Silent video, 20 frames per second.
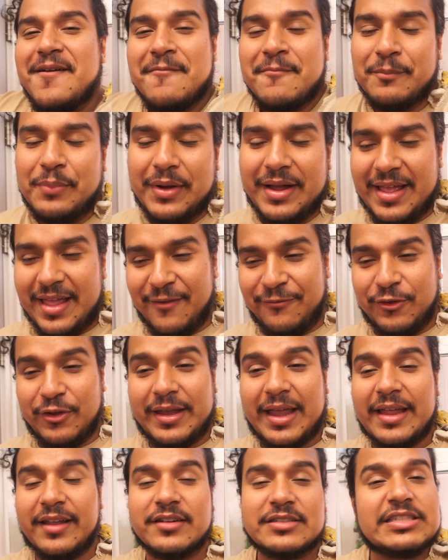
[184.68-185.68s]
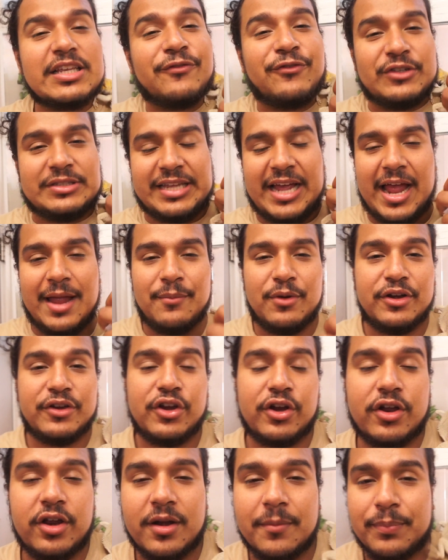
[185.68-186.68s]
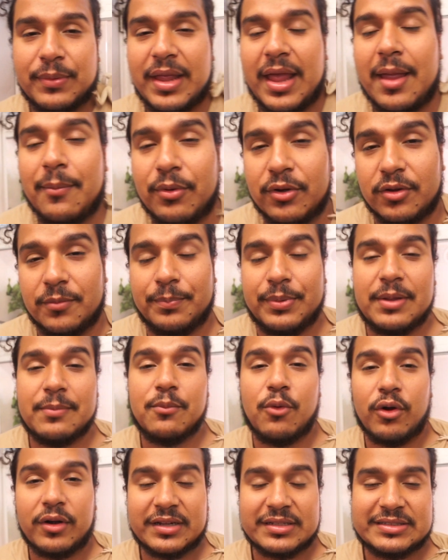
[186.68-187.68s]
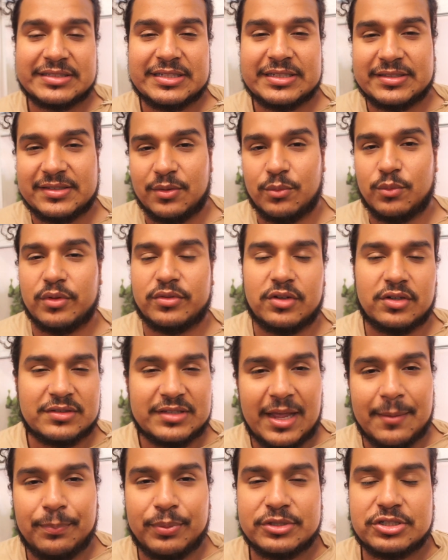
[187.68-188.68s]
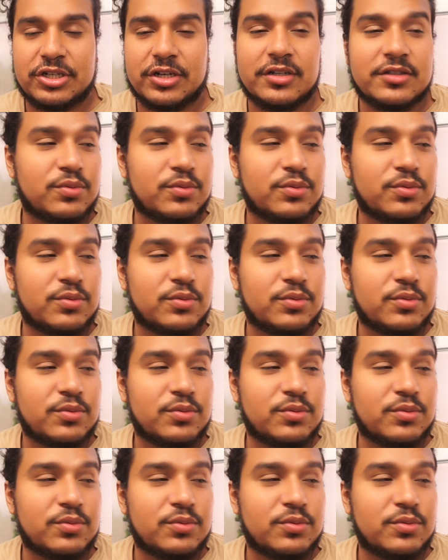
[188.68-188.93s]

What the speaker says: But if you get yourself a timer, you're gonna be able to be more consistent with their temperatures,